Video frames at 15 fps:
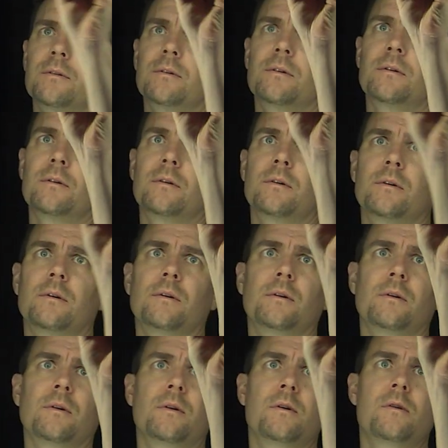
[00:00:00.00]

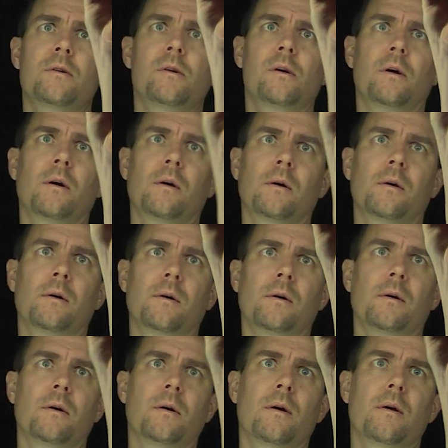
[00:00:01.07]

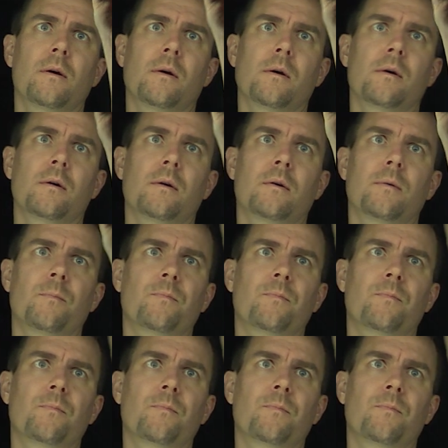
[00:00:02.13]
(no one is talking)